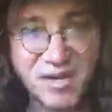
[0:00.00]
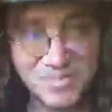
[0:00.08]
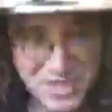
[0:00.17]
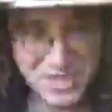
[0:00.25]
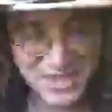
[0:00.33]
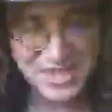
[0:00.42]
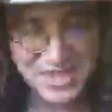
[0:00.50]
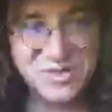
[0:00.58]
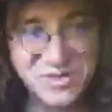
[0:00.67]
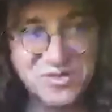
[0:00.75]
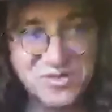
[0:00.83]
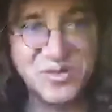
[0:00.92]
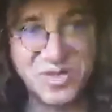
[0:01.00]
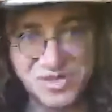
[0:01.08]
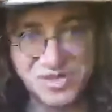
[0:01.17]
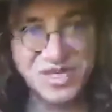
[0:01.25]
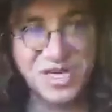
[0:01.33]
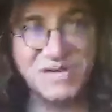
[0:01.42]
update
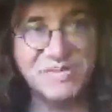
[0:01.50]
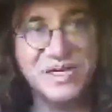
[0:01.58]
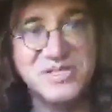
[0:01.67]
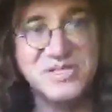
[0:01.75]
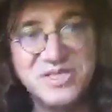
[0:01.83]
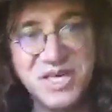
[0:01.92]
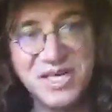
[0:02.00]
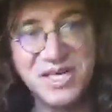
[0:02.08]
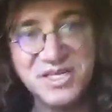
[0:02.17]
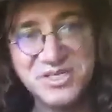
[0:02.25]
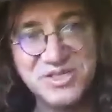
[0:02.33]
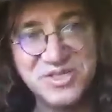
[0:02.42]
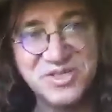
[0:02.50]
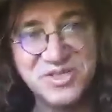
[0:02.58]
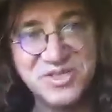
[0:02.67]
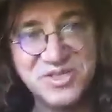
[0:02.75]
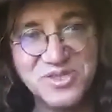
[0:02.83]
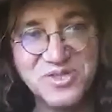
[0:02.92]
real time as
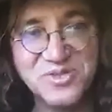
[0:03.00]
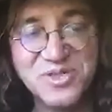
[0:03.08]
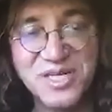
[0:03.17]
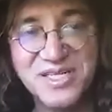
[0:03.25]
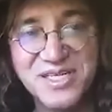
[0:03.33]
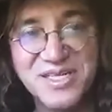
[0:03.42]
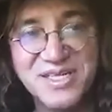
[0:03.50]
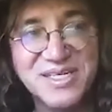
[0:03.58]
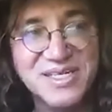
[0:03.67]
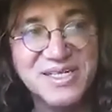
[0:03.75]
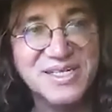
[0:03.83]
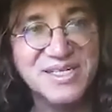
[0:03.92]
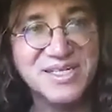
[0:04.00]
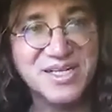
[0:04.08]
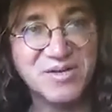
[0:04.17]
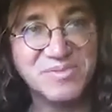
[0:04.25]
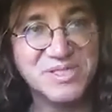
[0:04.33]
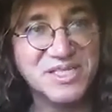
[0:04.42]
new data
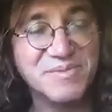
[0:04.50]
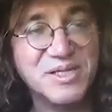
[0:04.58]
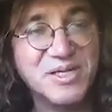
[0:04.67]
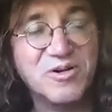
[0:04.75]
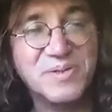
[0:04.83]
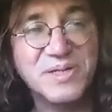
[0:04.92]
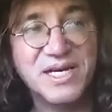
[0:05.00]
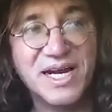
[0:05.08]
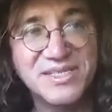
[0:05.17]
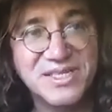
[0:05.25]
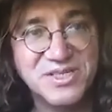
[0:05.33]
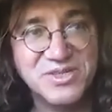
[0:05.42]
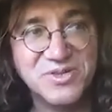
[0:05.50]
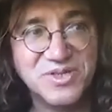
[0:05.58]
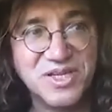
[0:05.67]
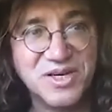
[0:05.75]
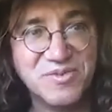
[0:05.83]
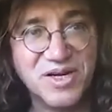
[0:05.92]
comes in. I mean, OpenAI didn't
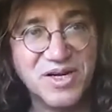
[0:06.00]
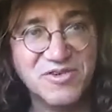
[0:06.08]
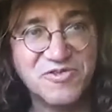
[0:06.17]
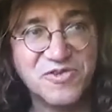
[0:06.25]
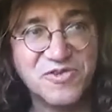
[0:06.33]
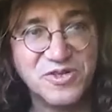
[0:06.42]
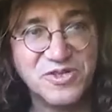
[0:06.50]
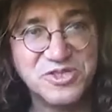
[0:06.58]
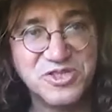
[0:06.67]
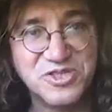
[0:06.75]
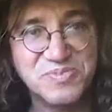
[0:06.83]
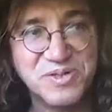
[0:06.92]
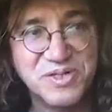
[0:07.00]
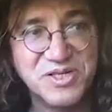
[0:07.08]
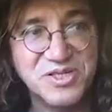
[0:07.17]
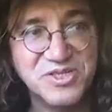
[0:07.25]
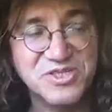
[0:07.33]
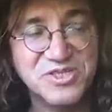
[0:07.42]
do it that way at first just
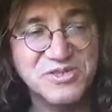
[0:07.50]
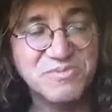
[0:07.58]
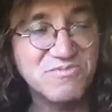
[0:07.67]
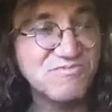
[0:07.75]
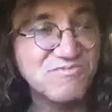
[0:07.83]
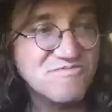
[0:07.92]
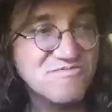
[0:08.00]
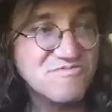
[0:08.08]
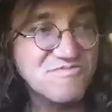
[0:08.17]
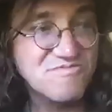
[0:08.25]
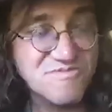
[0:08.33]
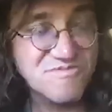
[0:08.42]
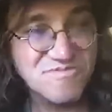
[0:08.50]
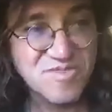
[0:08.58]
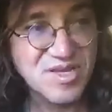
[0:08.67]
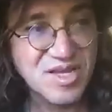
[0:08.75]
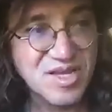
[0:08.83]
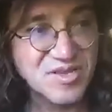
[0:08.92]
because
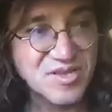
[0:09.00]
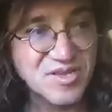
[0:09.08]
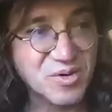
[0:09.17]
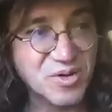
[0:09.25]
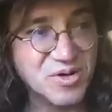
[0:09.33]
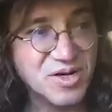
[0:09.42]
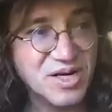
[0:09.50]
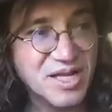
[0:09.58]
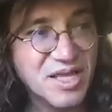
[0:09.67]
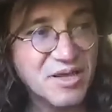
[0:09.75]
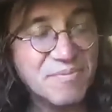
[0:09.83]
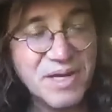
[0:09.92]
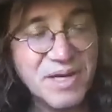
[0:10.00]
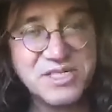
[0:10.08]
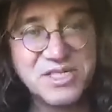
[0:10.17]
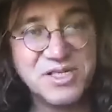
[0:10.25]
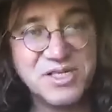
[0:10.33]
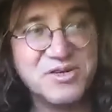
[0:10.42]
they were
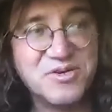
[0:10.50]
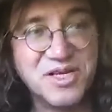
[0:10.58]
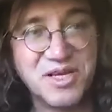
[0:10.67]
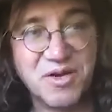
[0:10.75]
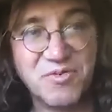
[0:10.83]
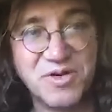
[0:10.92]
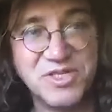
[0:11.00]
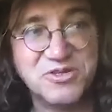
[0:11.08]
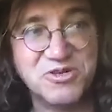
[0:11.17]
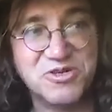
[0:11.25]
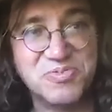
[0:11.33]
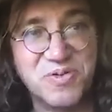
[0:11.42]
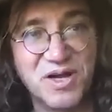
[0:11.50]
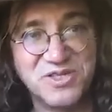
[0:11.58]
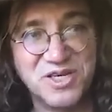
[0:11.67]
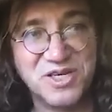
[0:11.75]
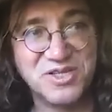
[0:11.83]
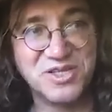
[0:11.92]
basically creating a research
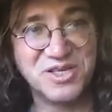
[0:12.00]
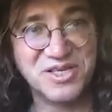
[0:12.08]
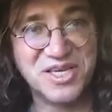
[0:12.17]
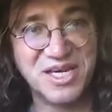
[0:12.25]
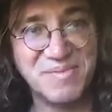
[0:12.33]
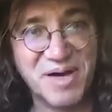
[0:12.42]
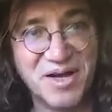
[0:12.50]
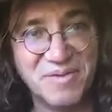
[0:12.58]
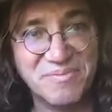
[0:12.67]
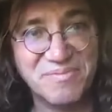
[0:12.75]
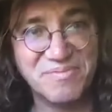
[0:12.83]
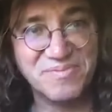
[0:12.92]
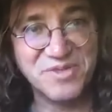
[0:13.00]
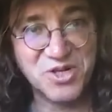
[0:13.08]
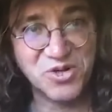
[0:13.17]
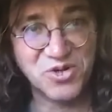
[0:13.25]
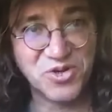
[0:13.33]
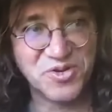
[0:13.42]
project that came out
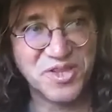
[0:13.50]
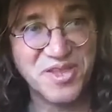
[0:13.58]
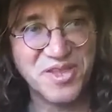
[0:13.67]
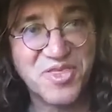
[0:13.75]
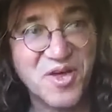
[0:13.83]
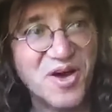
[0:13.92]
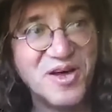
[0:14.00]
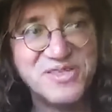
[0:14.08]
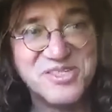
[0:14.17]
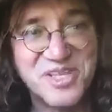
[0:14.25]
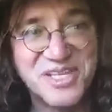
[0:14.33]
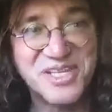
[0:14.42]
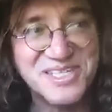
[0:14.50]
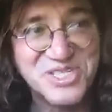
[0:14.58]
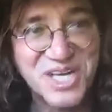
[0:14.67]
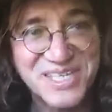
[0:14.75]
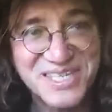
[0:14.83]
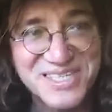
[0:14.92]
cooler than they thought, so they
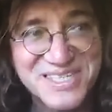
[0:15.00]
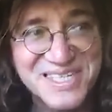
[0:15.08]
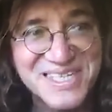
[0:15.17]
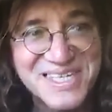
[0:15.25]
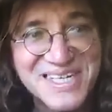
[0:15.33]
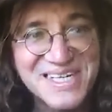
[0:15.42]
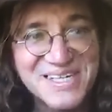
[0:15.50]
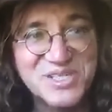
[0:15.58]
decided to